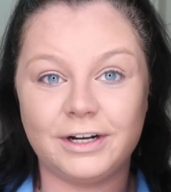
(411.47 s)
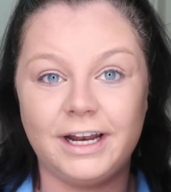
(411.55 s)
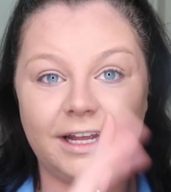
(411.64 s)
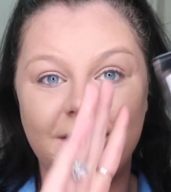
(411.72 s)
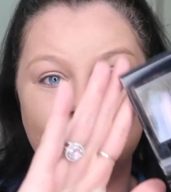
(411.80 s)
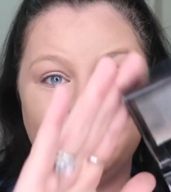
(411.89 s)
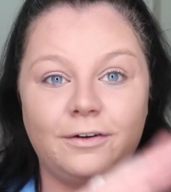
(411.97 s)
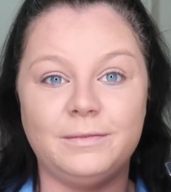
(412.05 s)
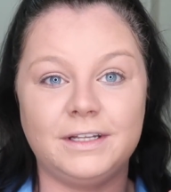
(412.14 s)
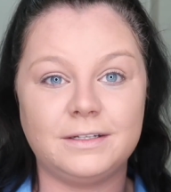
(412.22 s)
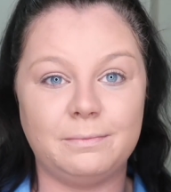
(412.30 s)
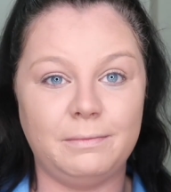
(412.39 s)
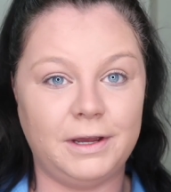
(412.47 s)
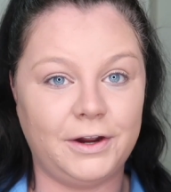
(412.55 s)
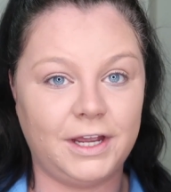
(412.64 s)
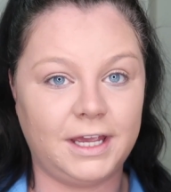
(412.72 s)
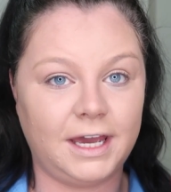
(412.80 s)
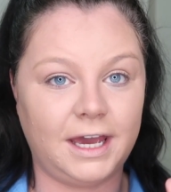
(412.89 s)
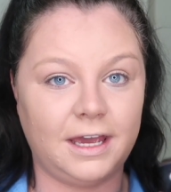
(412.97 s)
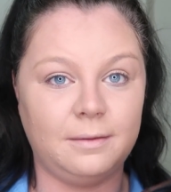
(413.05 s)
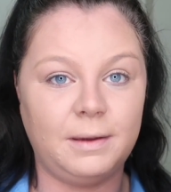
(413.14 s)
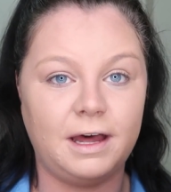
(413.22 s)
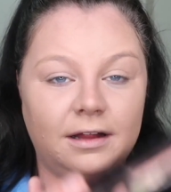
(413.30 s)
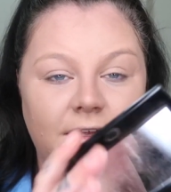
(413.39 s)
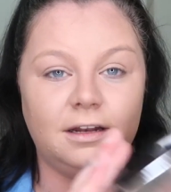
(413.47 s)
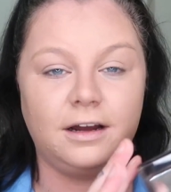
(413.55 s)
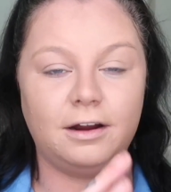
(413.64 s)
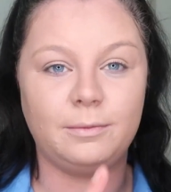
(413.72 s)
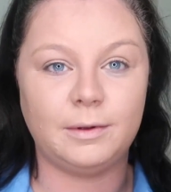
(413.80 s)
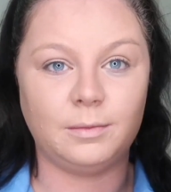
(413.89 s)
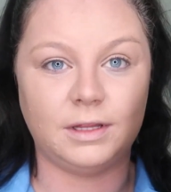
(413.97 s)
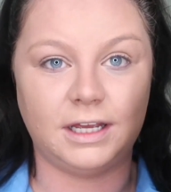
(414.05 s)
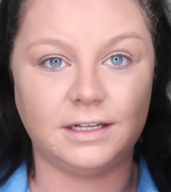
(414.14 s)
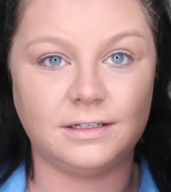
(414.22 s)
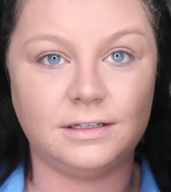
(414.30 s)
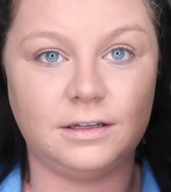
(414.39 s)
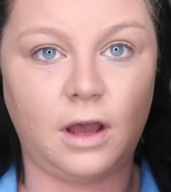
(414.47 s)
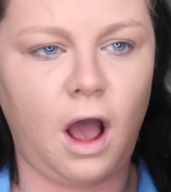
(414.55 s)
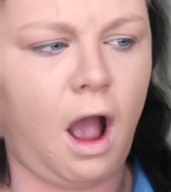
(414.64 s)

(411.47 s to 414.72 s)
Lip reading: right here from this Mary Kay palette. I remember these.